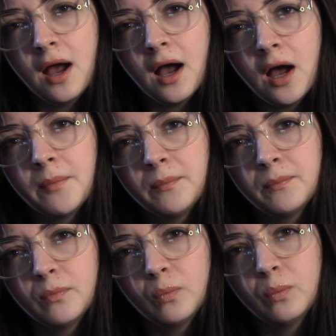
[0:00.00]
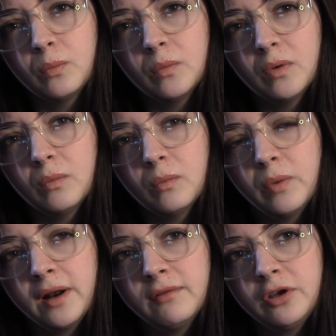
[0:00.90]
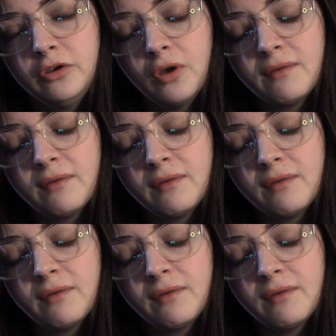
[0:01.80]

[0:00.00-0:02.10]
Um, whatever you do,